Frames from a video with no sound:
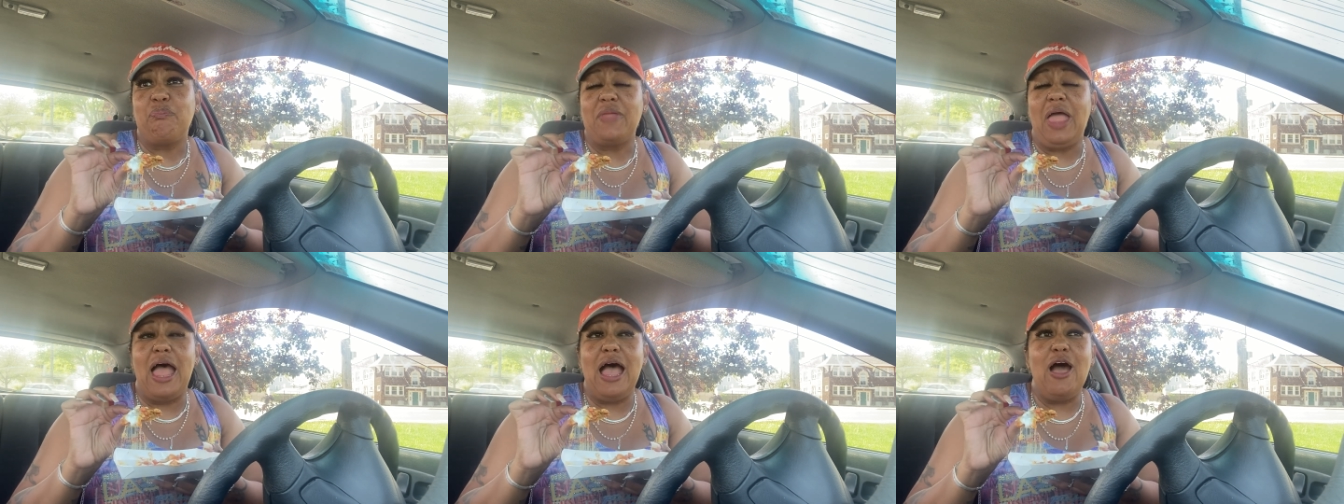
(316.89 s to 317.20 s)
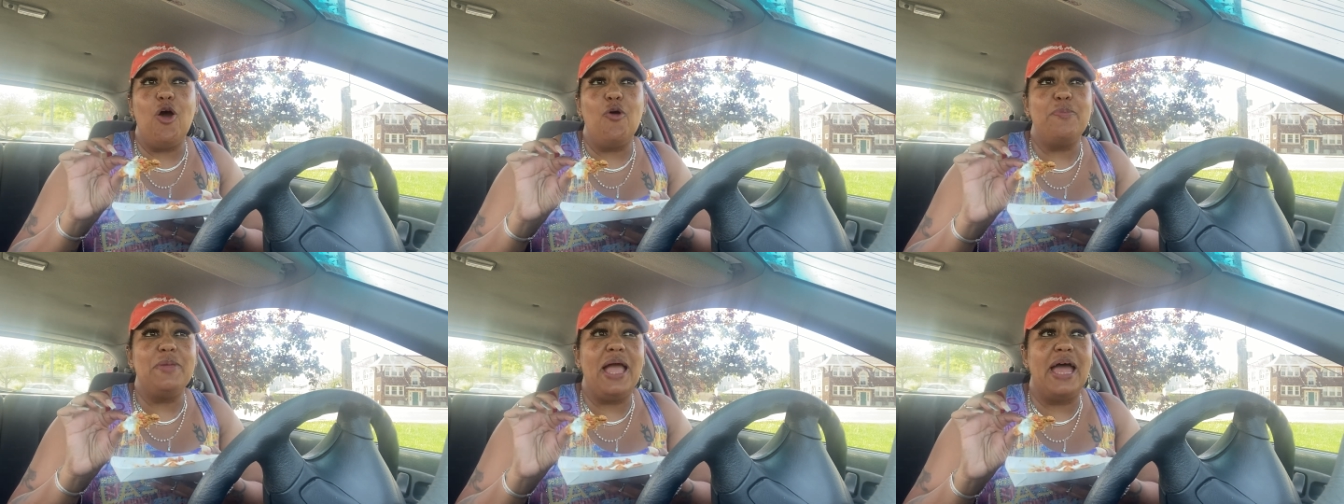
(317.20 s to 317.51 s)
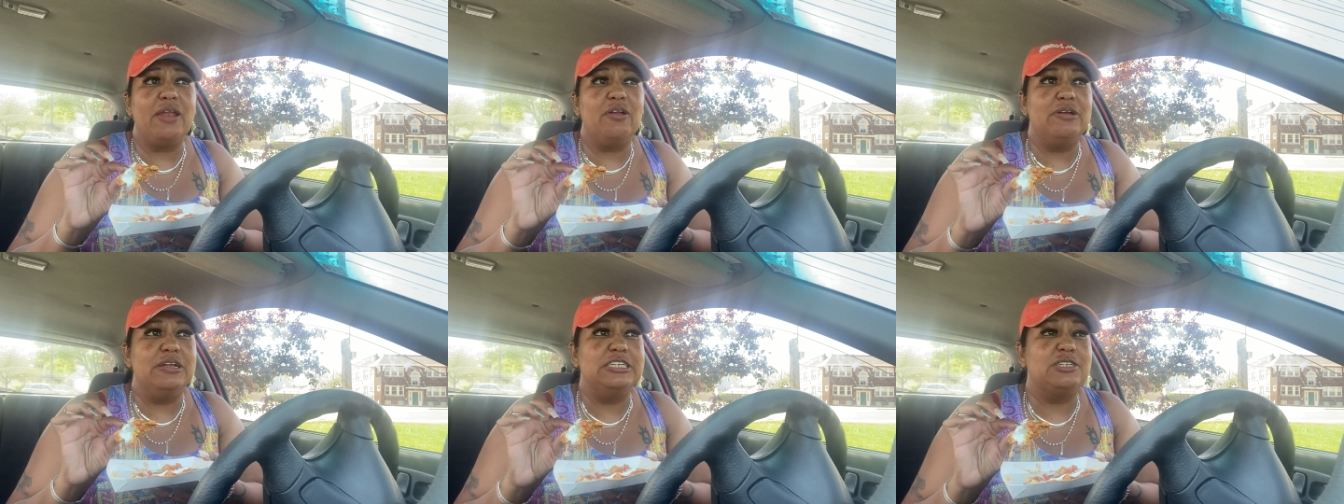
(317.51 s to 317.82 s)
i hope y'all
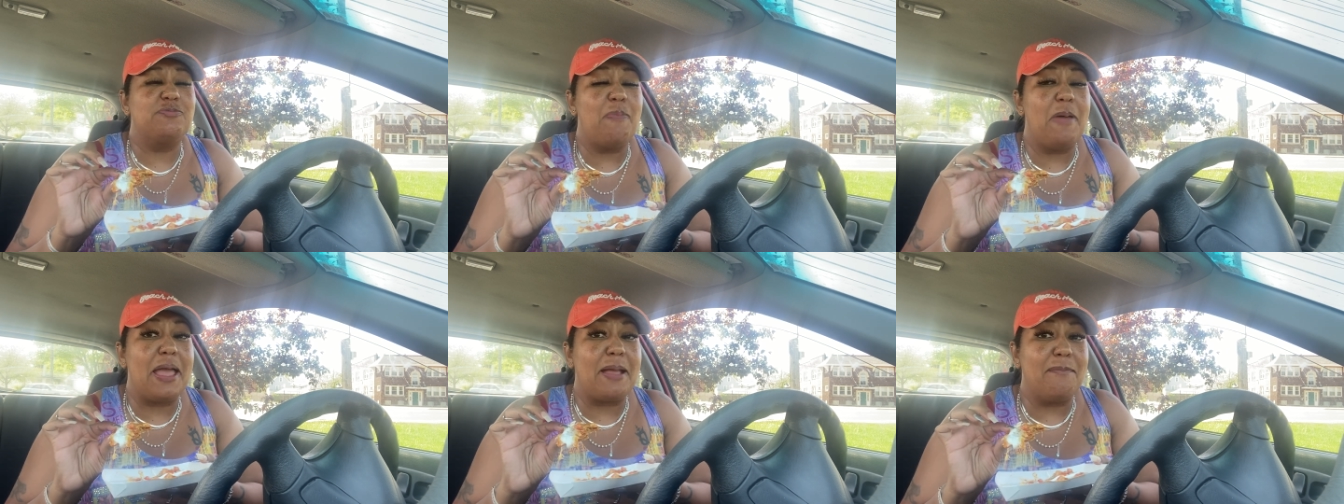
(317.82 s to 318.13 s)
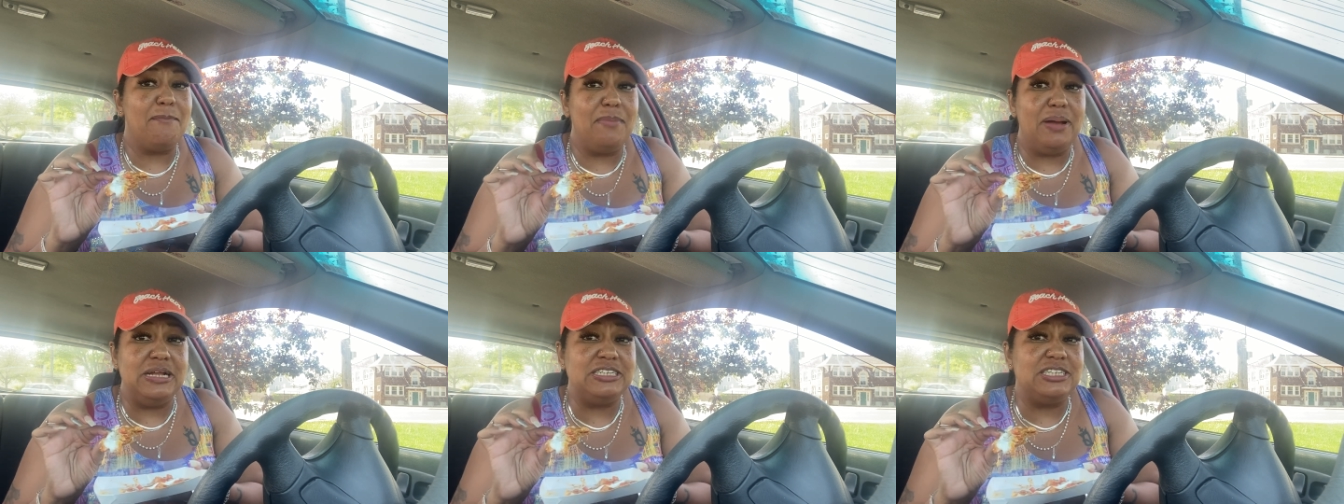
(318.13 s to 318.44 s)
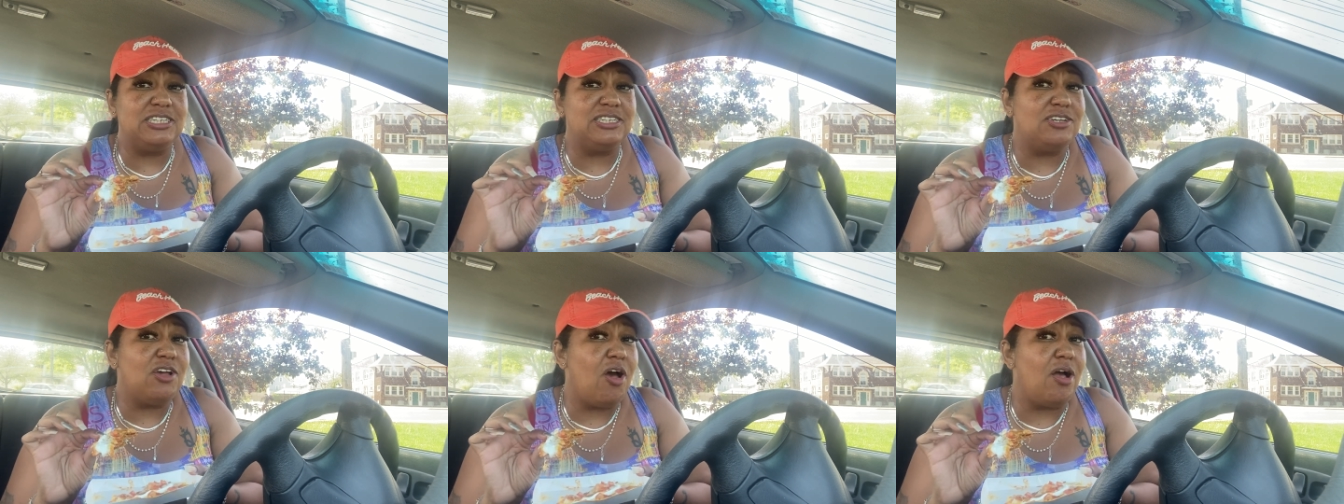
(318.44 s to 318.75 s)
don't expect
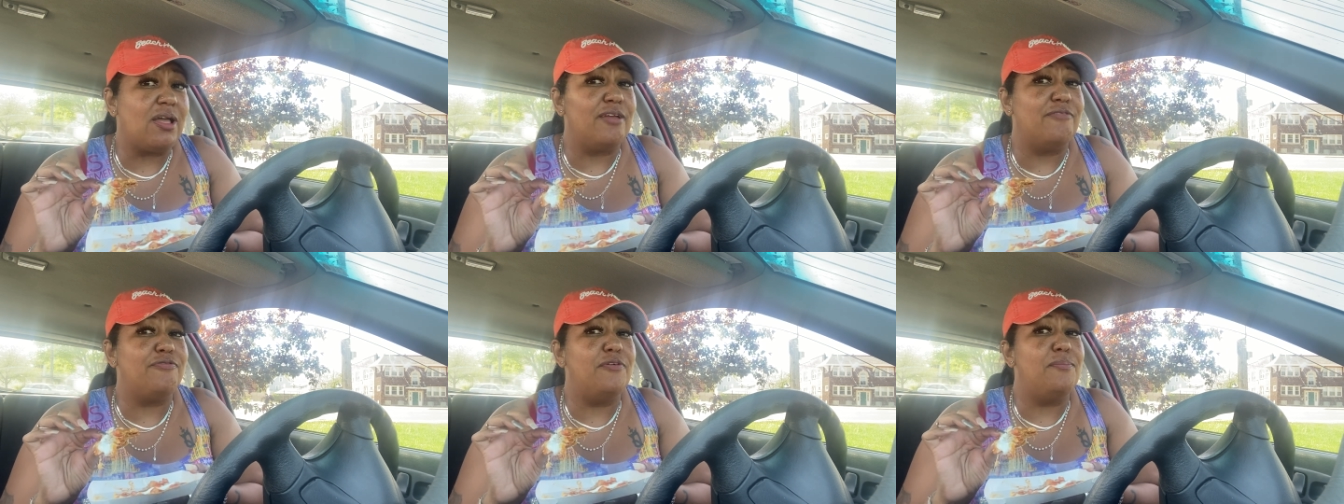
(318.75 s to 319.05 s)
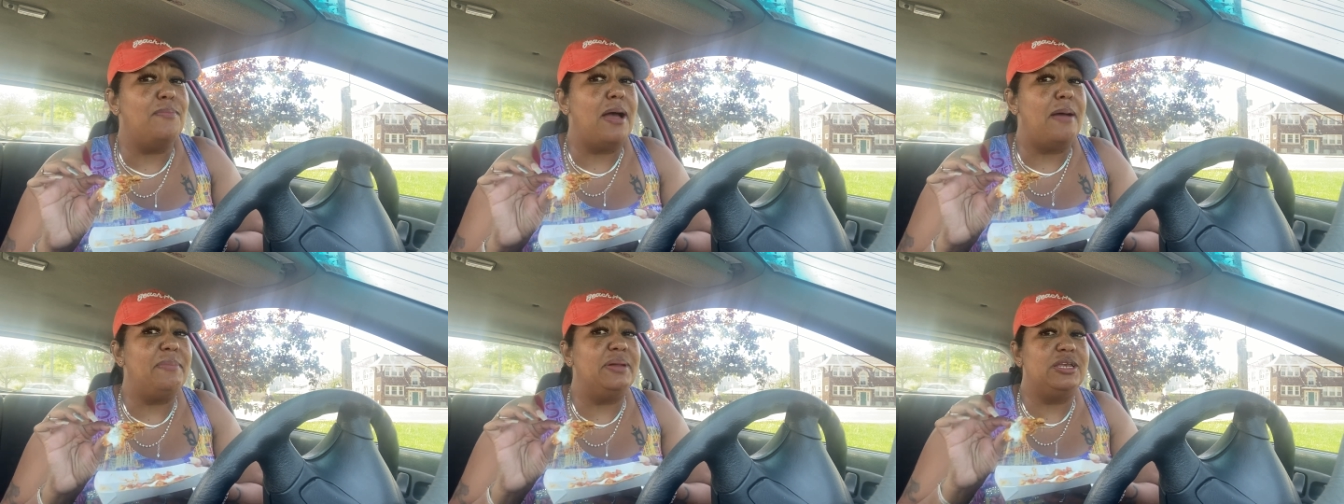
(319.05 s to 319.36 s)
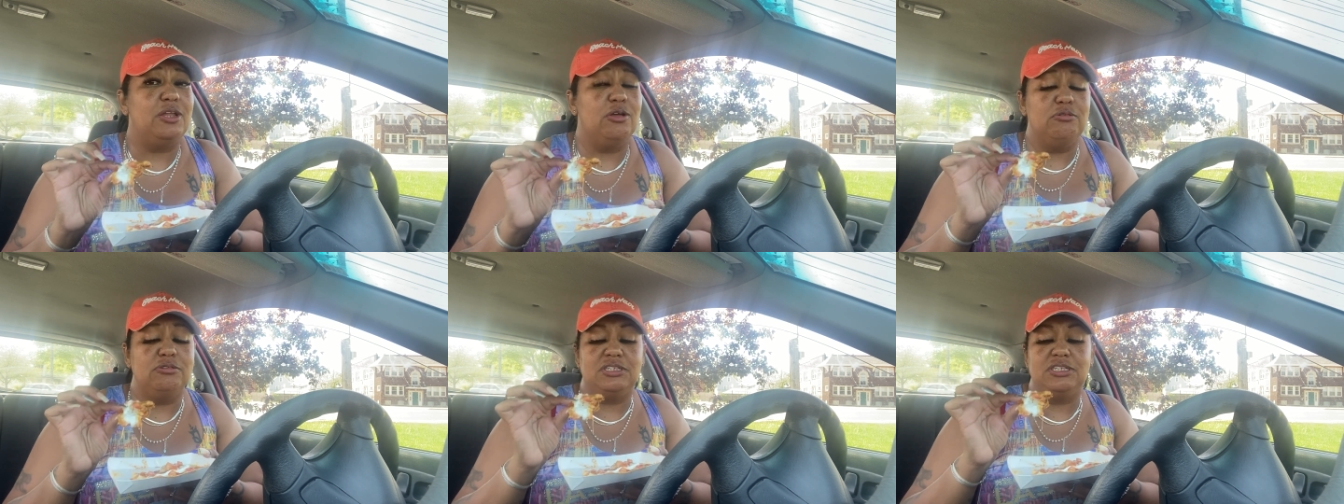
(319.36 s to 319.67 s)
much talking from mama
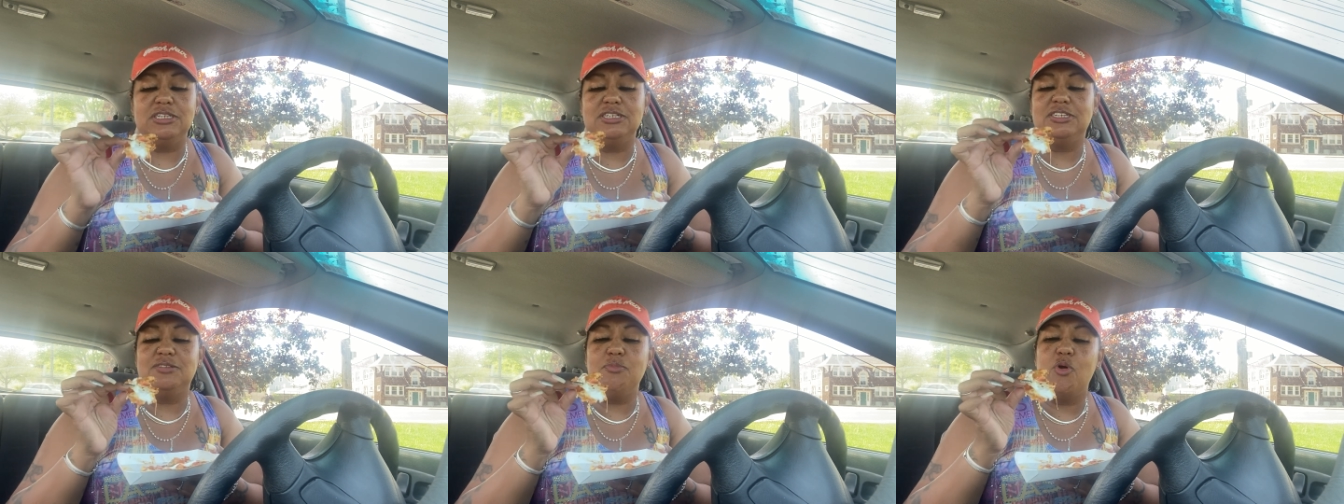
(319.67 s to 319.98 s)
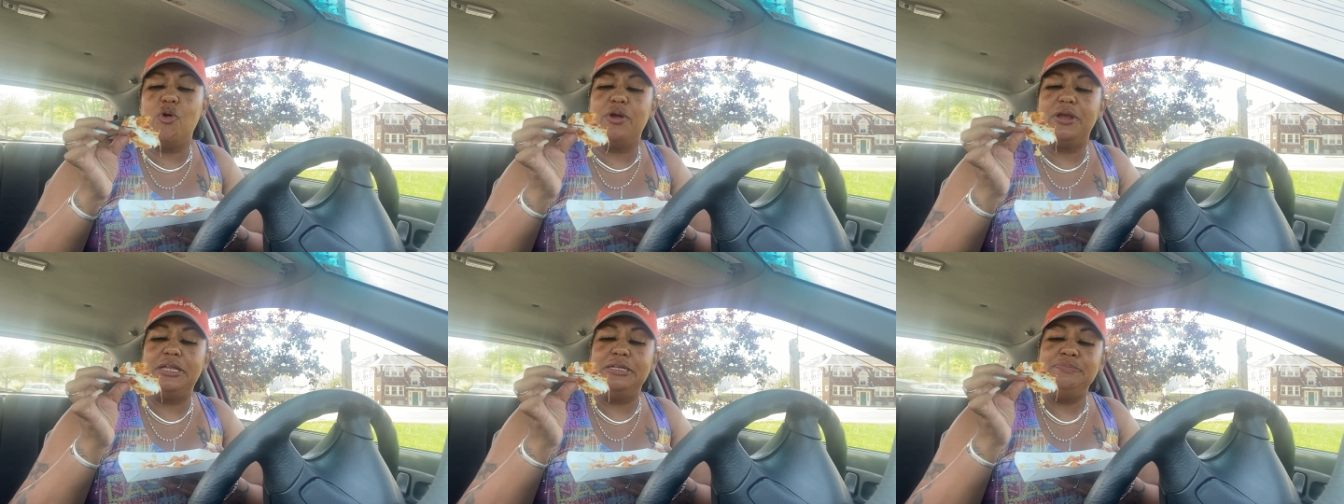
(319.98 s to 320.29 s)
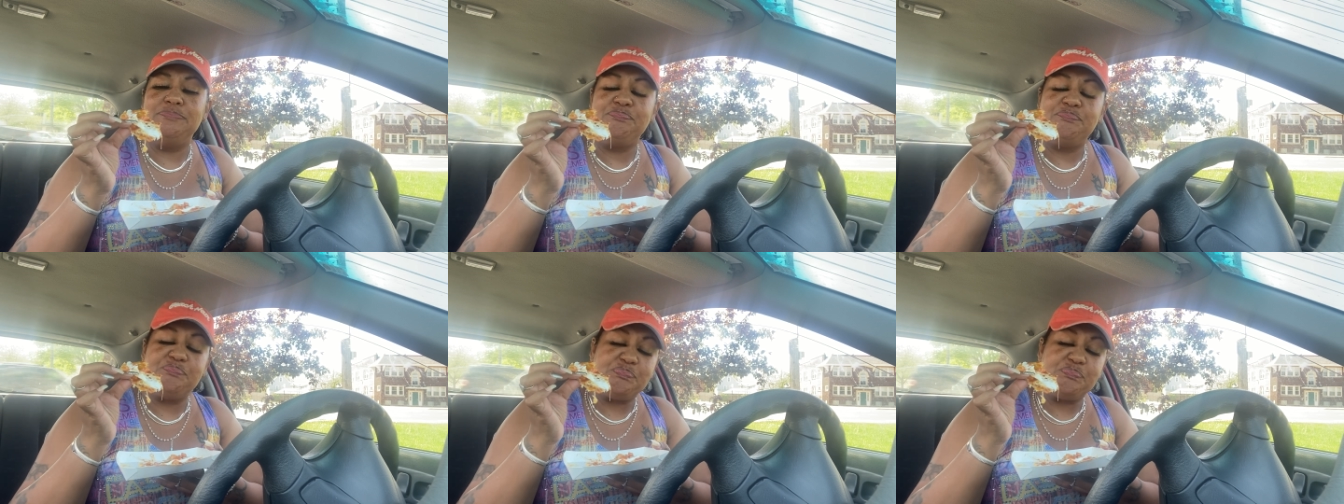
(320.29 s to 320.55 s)
dukes this morning